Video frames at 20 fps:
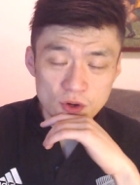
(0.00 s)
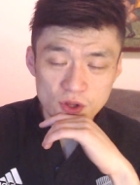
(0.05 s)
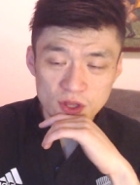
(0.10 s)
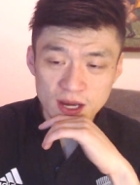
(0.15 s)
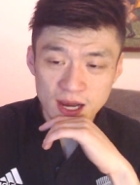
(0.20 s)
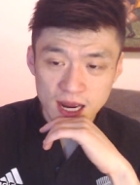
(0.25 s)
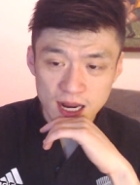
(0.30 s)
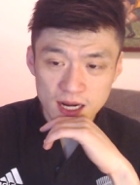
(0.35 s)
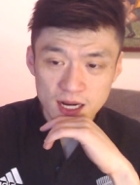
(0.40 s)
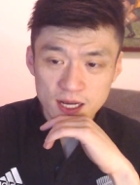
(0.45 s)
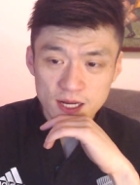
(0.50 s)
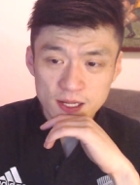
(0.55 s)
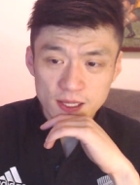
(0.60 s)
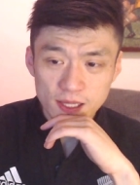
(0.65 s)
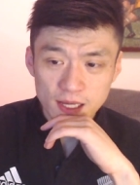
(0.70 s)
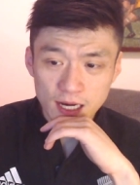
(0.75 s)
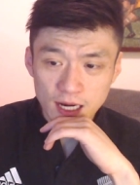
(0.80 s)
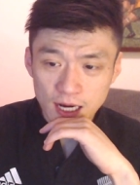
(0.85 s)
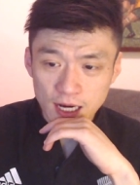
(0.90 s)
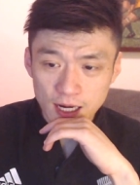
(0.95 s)
that
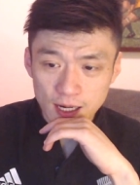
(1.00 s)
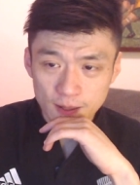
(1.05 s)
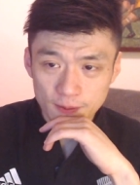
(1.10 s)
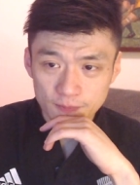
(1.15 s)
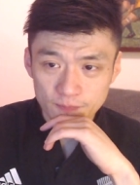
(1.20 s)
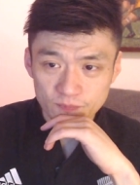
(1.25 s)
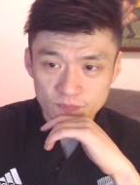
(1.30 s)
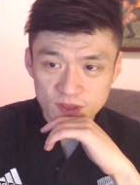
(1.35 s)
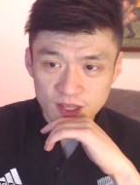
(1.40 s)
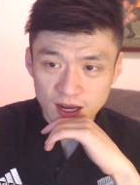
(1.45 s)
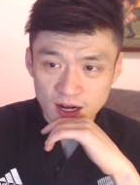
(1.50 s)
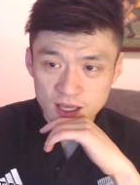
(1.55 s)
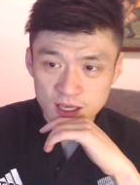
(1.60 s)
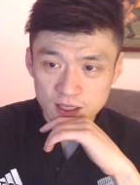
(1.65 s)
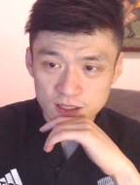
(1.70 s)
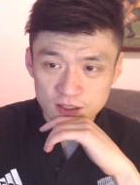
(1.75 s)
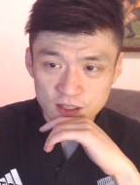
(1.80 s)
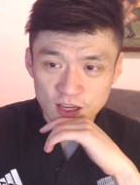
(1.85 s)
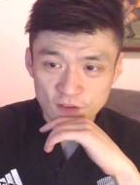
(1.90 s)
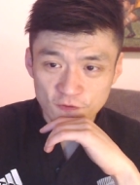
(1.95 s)

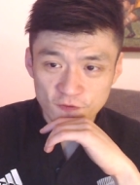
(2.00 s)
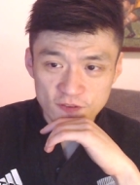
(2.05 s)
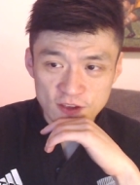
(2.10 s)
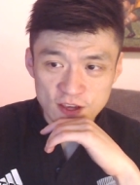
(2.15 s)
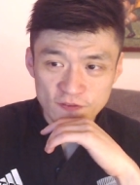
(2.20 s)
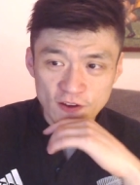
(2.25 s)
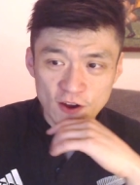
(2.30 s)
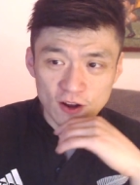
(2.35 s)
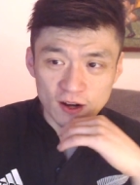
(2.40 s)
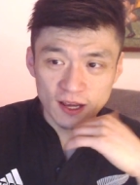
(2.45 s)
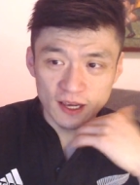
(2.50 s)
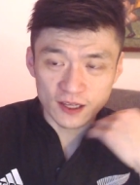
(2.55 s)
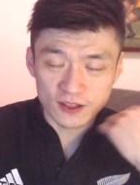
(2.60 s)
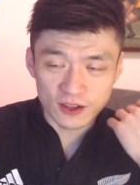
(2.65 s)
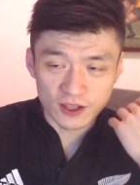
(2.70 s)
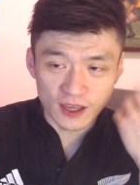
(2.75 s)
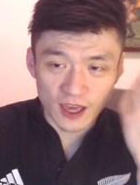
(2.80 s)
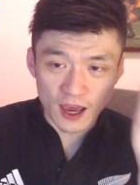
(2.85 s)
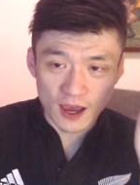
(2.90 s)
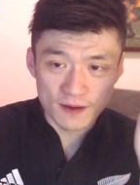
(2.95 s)
he felt like the
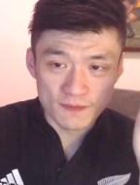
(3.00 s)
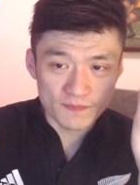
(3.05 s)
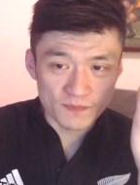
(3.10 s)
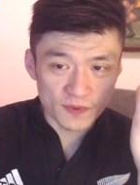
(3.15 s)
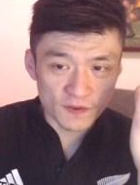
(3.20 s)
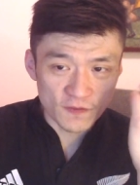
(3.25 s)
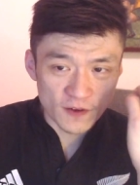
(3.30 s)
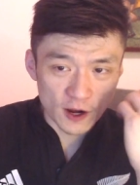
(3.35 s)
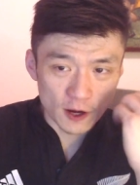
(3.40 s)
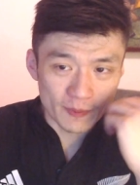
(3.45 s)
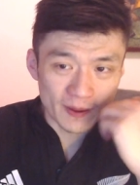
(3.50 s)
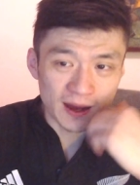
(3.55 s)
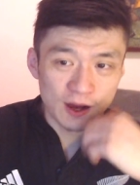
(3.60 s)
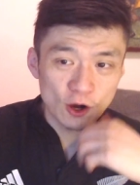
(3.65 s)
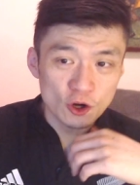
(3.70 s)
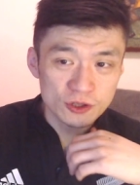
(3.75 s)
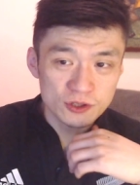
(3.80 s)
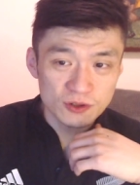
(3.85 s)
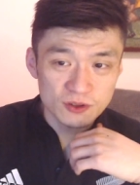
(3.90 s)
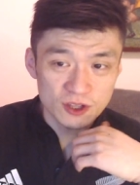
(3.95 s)
game fell
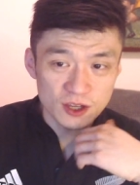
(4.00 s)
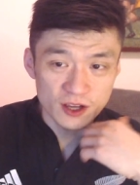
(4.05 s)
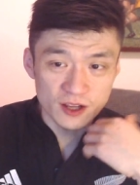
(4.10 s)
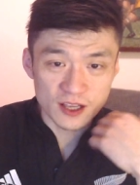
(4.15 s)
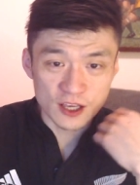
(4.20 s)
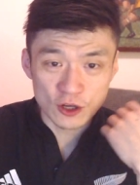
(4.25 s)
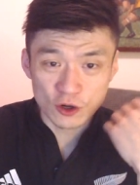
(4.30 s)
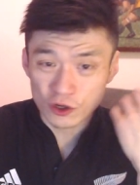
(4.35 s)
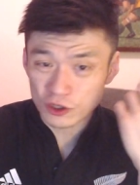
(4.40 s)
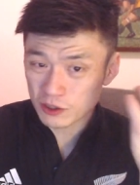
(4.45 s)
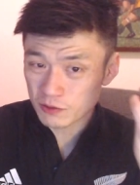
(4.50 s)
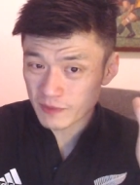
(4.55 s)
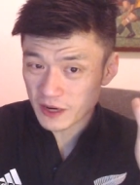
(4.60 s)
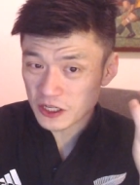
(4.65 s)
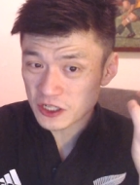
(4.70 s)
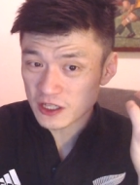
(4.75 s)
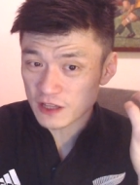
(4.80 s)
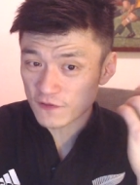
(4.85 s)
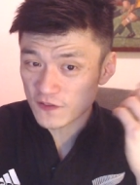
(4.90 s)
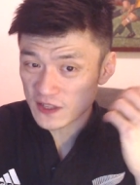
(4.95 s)
apart. He also
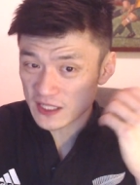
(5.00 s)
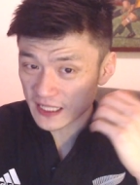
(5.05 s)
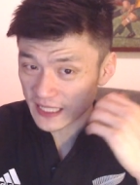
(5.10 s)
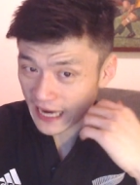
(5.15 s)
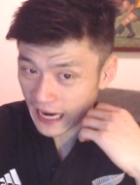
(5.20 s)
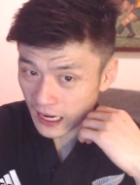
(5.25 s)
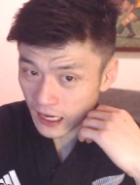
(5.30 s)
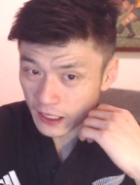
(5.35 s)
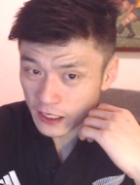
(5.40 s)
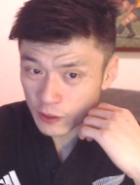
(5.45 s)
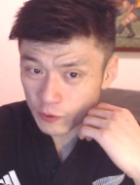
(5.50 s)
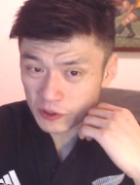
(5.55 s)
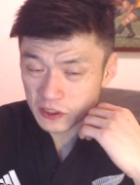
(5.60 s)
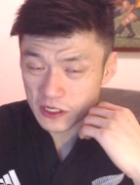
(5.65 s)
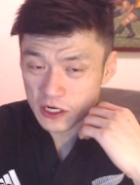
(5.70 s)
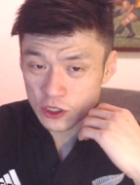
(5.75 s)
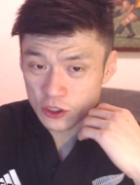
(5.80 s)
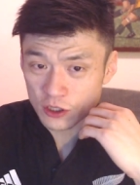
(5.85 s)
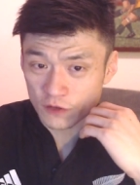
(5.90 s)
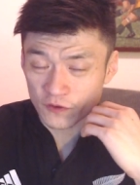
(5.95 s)
mentioned the physicality was an
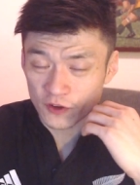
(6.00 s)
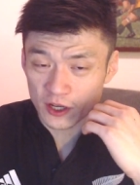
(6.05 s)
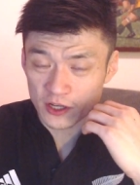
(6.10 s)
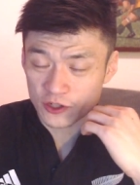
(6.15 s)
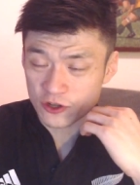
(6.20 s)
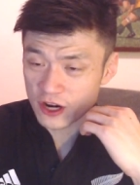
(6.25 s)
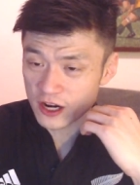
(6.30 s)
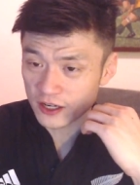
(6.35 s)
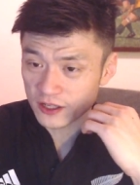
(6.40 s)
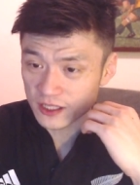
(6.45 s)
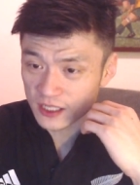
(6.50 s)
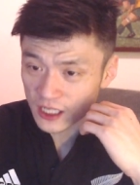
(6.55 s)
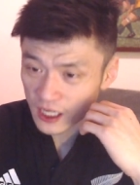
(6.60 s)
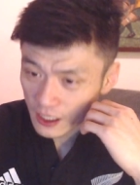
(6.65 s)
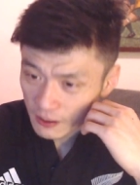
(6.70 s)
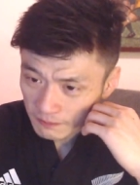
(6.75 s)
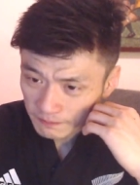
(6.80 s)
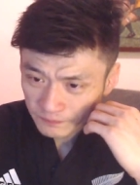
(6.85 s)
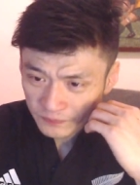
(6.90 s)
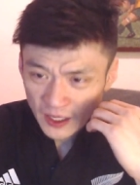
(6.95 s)
issue for the Australian
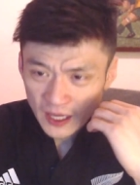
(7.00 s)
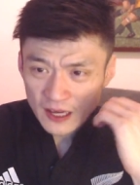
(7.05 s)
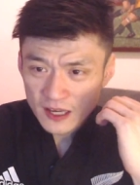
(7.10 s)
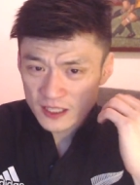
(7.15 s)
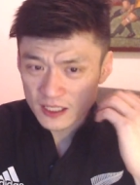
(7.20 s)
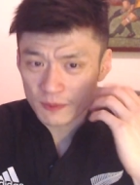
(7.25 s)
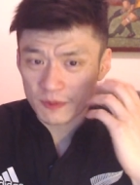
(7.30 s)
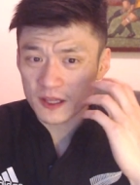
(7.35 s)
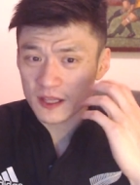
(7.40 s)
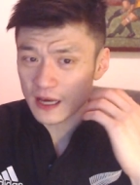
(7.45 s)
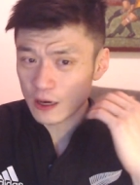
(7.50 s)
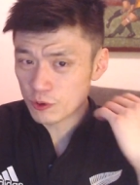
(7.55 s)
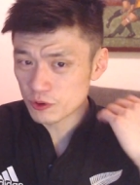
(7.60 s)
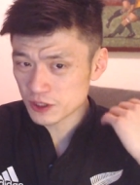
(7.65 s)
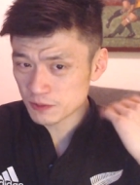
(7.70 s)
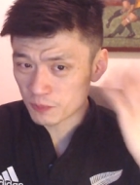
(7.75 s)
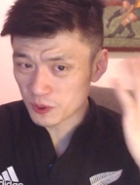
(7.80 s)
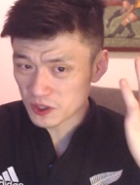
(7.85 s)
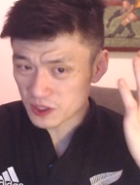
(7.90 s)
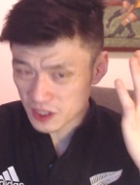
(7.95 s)
team, something that was
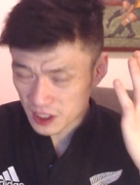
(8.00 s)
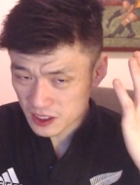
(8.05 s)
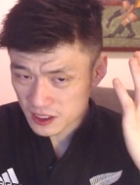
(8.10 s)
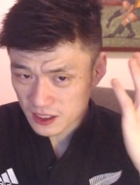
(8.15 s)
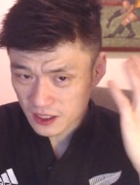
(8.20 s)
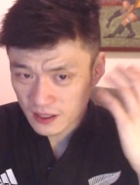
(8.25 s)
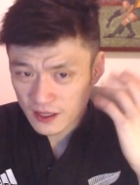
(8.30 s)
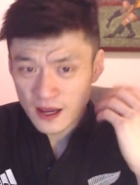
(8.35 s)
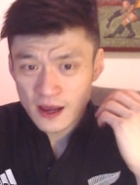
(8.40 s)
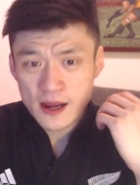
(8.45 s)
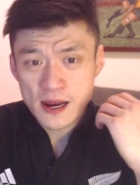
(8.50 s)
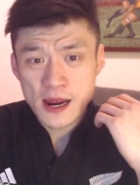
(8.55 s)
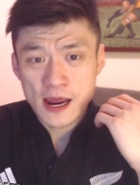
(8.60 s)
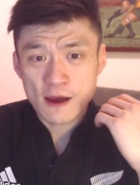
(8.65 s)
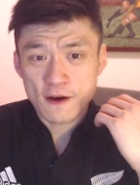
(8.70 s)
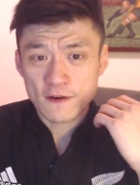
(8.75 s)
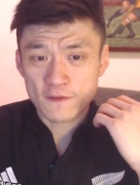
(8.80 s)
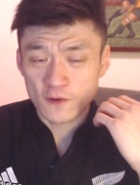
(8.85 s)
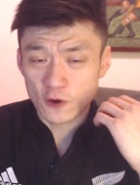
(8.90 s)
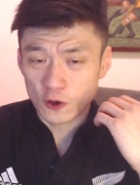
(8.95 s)
persistent
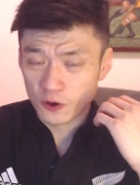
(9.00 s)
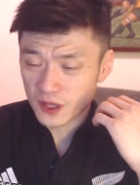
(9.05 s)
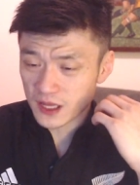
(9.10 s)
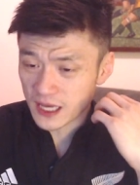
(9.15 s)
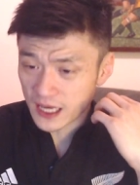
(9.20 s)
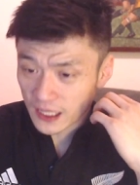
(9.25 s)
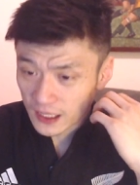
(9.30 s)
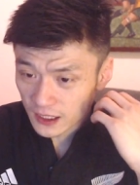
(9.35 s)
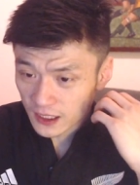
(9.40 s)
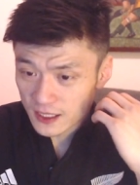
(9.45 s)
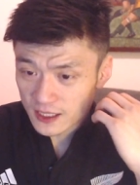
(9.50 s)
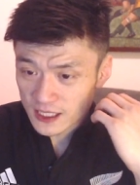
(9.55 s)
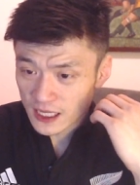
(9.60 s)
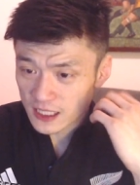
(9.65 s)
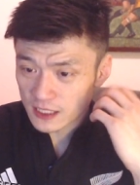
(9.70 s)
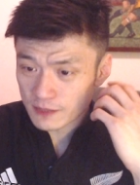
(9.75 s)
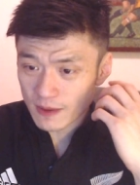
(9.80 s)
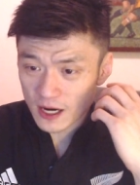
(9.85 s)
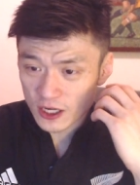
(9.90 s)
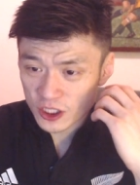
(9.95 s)
following the England
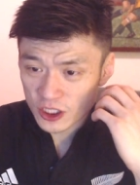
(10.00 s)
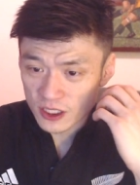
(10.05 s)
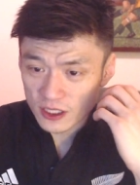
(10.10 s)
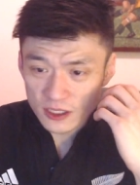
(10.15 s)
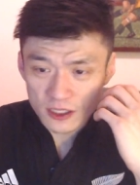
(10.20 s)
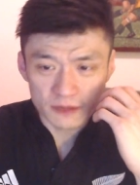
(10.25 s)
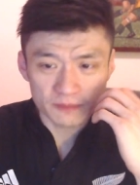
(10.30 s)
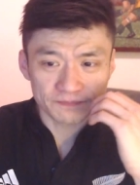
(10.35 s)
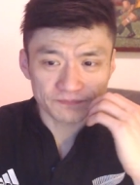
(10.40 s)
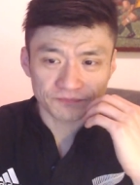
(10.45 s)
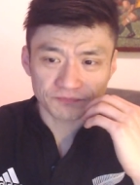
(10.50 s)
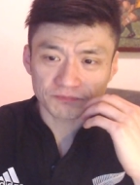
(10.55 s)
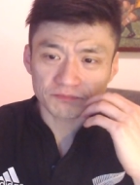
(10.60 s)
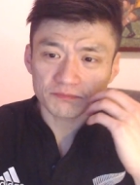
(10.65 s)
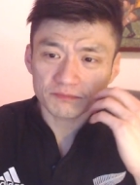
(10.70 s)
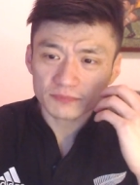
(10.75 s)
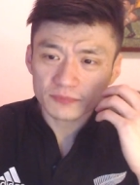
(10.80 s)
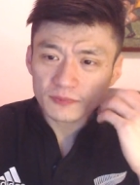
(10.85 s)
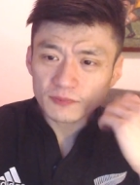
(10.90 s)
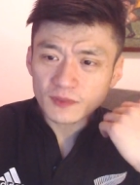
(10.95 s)
test matches.
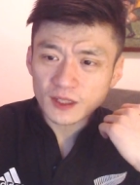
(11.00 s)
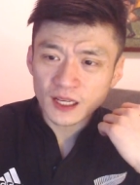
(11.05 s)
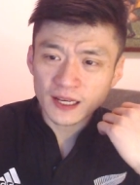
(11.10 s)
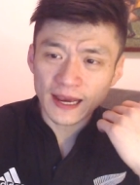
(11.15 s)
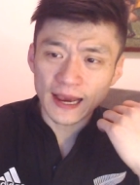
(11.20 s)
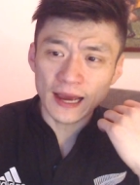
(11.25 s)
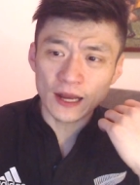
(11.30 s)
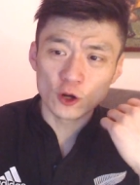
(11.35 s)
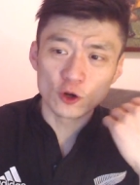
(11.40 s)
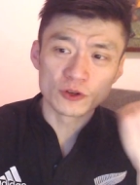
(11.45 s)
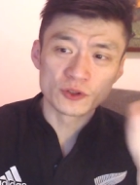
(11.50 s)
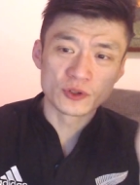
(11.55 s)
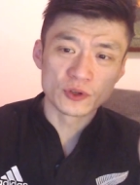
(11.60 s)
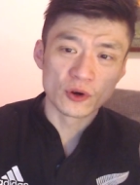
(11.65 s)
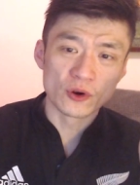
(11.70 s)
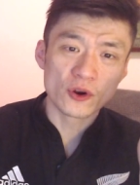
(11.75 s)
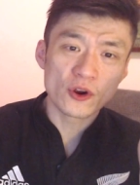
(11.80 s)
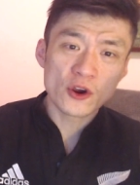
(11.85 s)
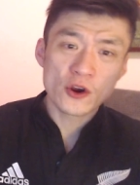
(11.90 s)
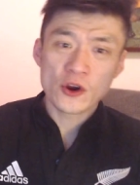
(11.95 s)
And
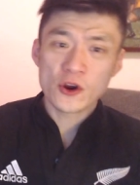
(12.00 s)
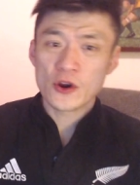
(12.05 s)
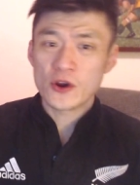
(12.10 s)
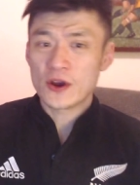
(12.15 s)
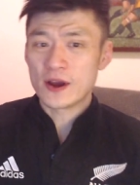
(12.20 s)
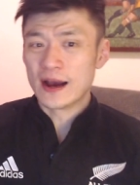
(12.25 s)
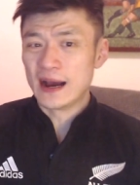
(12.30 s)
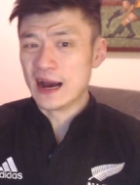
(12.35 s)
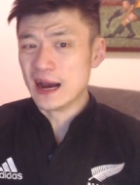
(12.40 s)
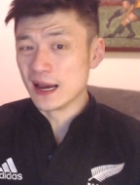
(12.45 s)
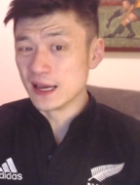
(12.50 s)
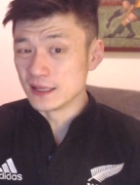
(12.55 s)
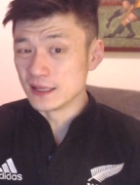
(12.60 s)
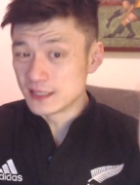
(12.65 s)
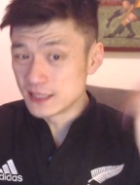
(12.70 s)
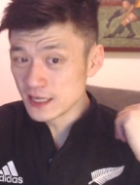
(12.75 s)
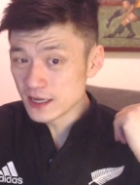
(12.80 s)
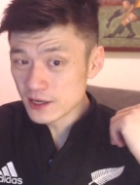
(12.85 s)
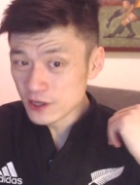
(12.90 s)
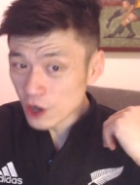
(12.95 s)
also, he
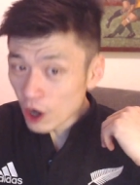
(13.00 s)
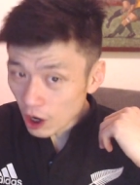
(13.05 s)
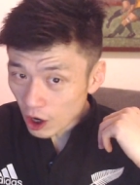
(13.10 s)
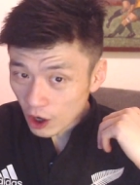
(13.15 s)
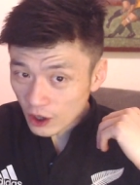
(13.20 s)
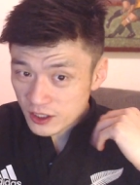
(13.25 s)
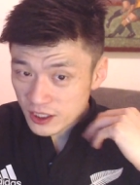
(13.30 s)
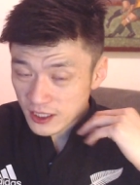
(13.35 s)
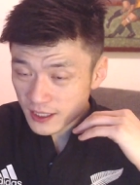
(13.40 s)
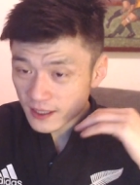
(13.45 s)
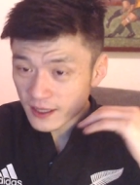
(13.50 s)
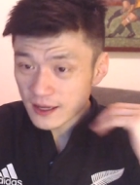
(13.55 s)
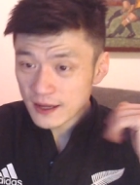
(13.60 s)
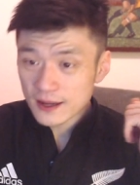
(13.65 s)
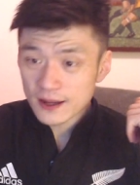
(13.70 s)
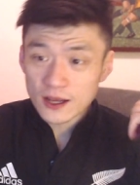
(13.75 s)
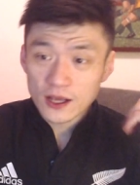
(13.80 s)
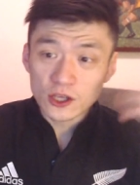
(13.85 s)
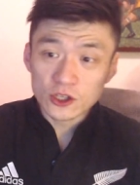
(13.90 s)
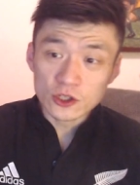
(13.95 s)
did not
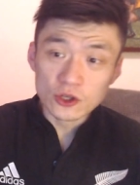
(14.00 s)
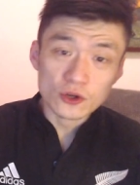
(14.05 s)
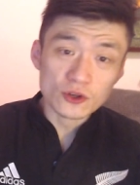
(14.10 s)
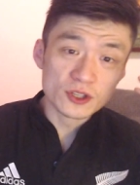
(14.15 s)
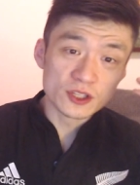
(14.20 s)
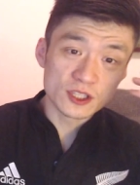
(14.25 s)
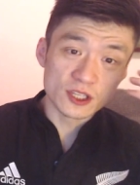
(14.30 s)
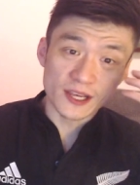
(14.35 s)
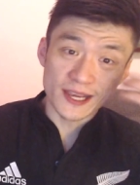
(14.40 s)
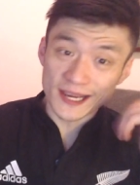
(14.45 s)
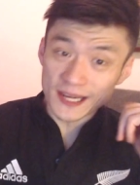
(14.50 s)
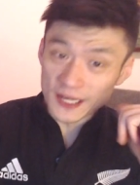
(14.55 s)
use the